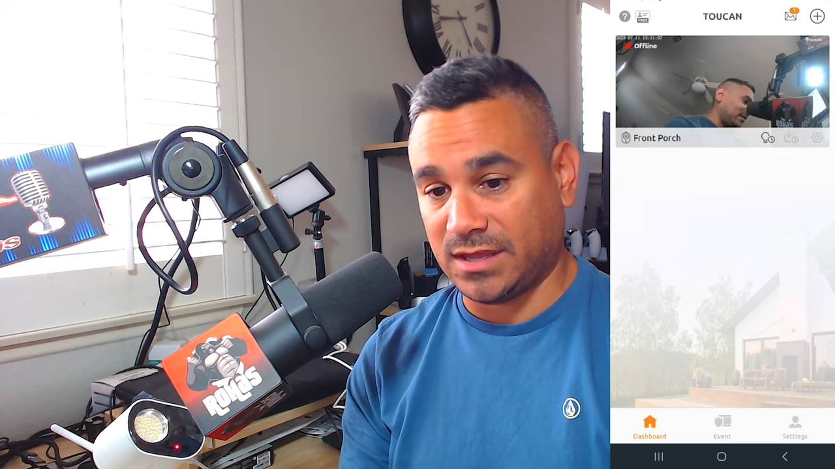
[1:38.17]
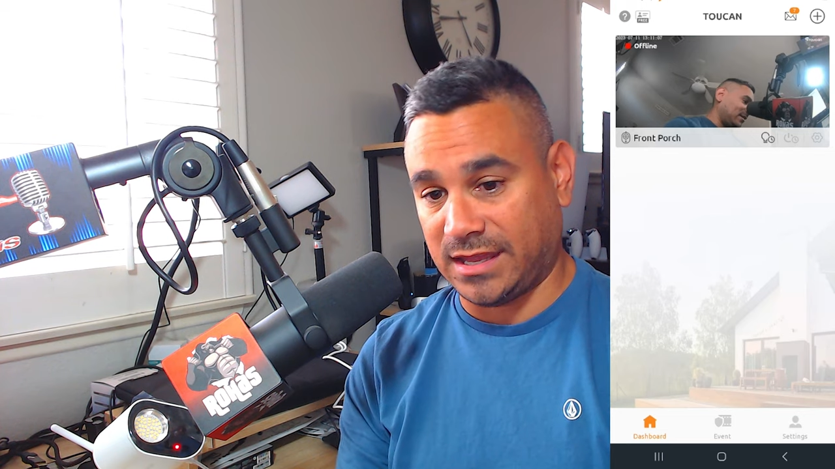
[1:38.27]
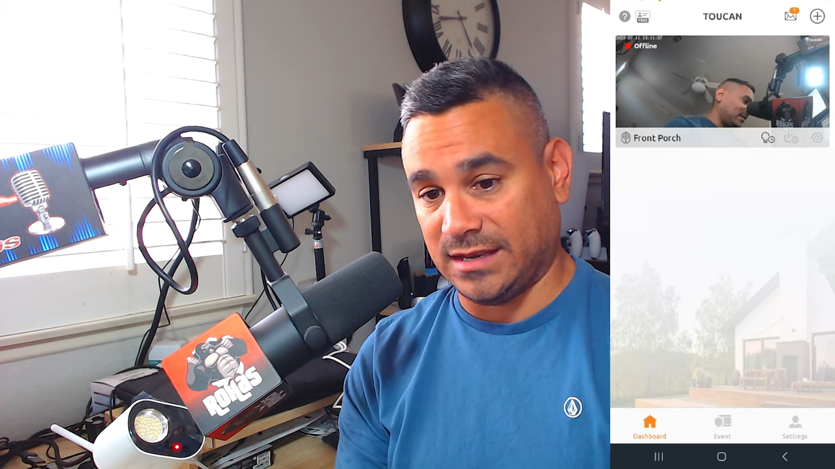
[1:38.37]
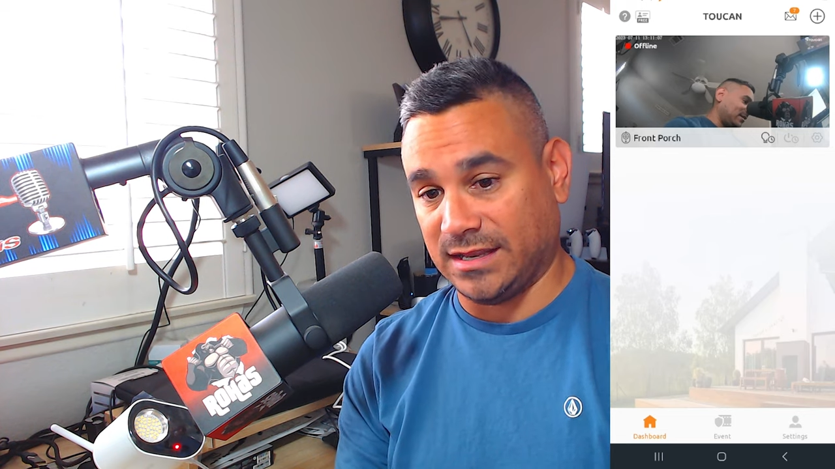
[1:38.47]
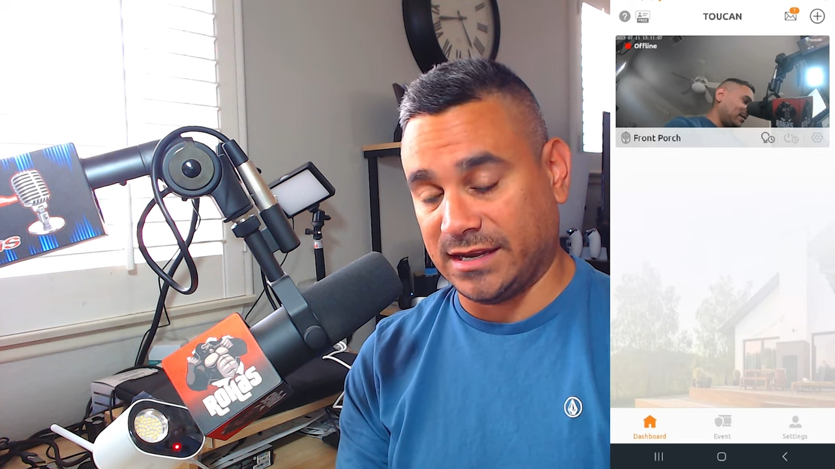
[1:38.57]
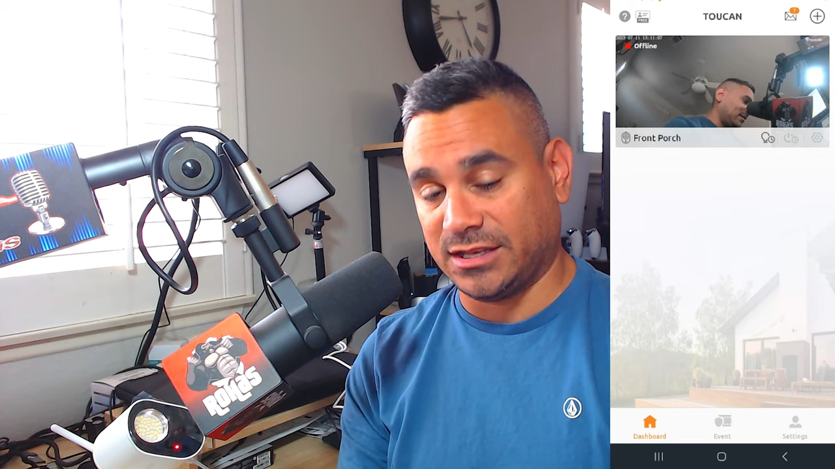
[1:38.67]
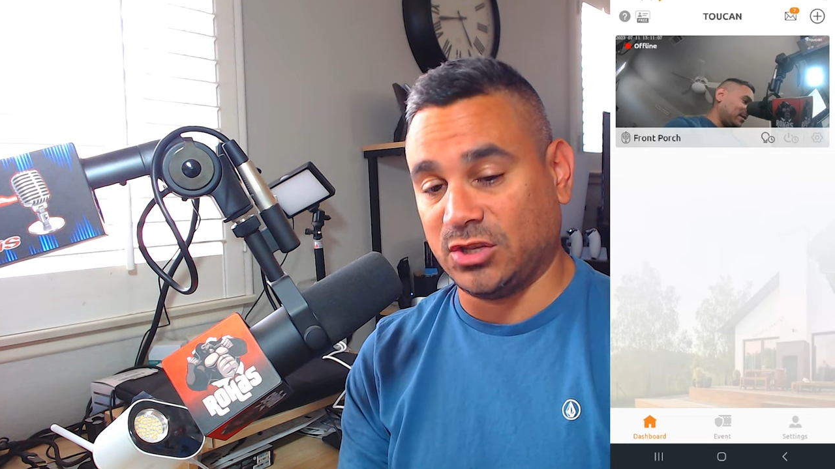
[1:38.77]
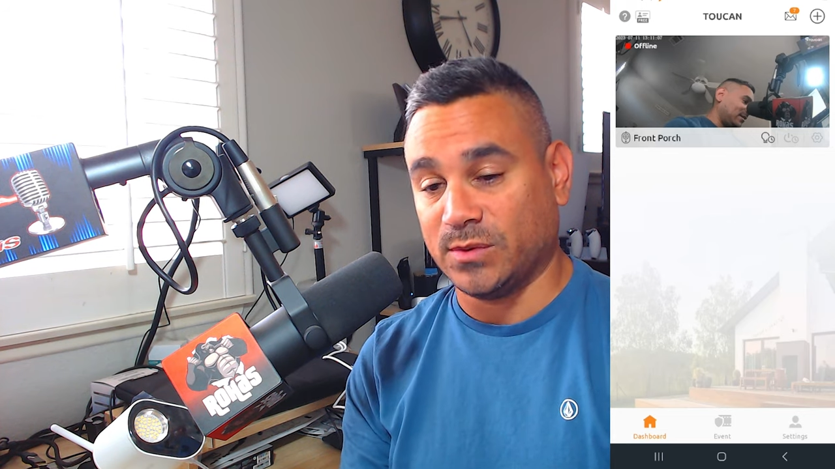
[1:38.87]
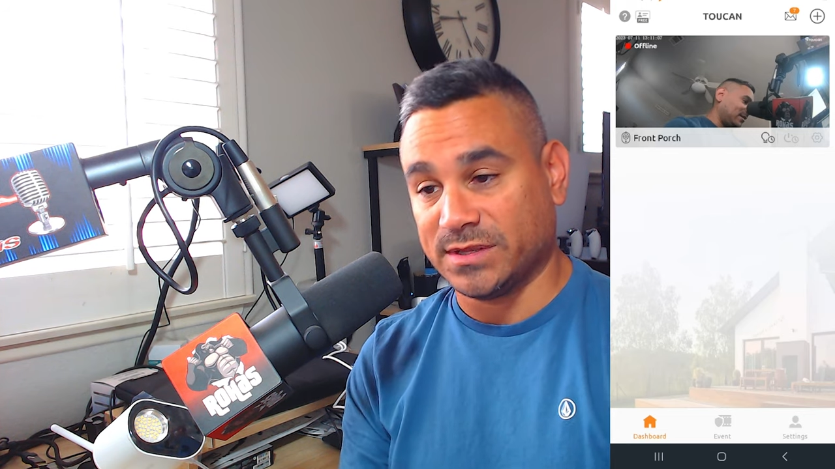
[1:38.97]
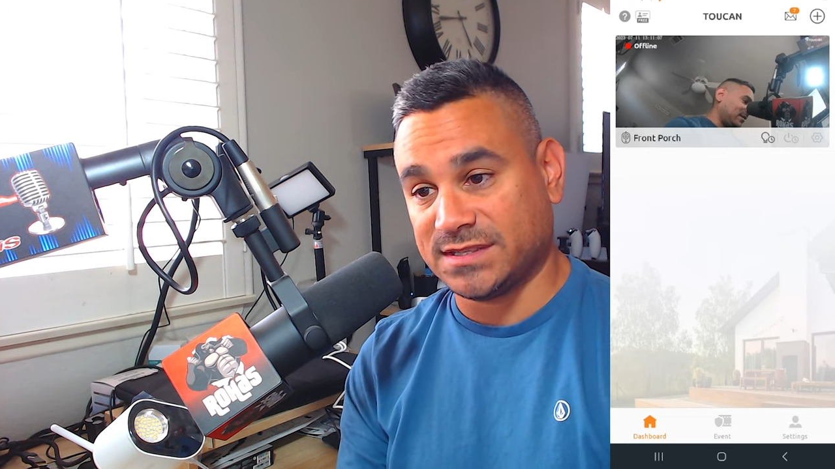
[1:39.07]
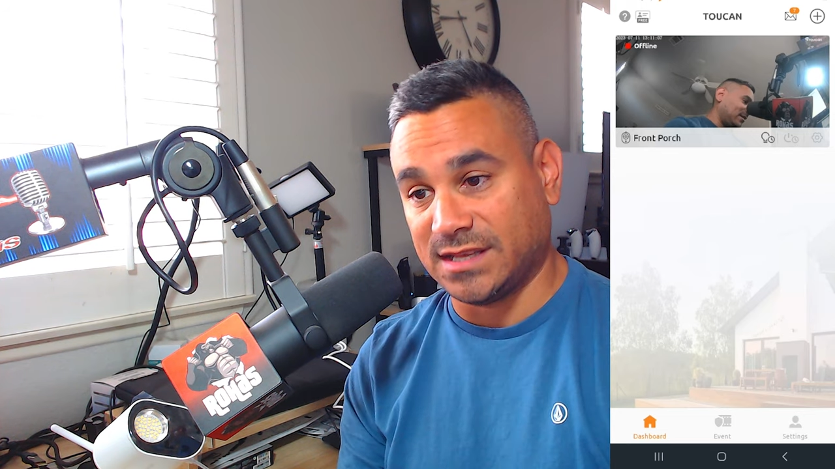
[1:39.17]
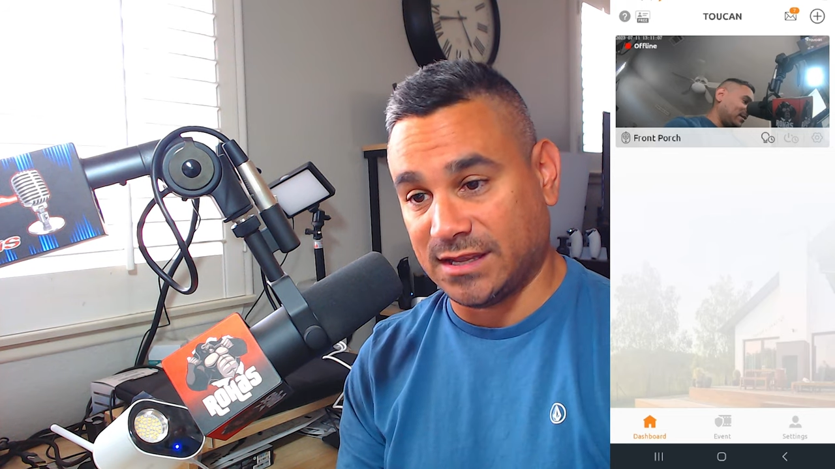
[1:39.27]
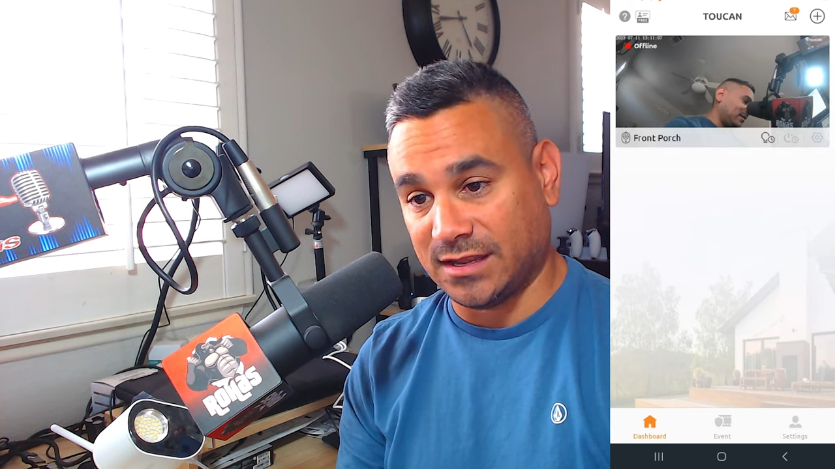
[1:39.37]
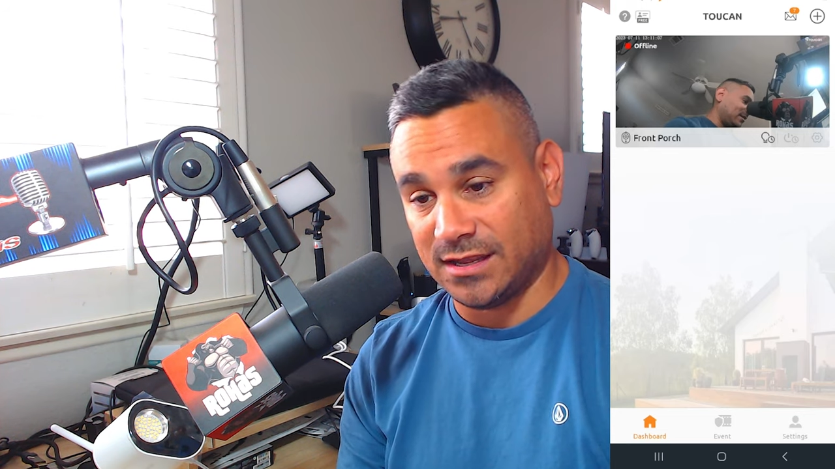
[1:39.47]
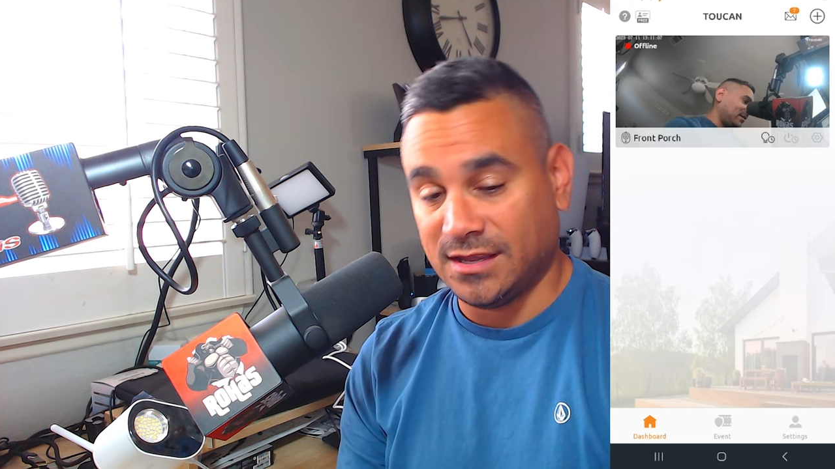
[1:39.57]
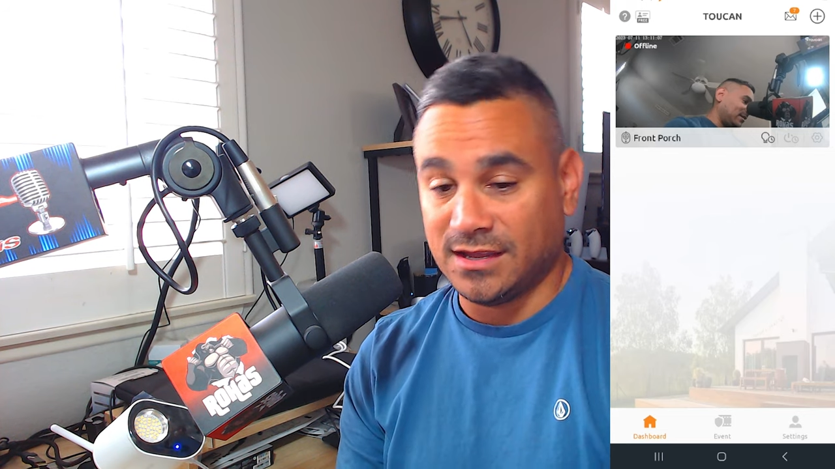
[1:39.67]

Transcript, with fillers: and let it do its thing.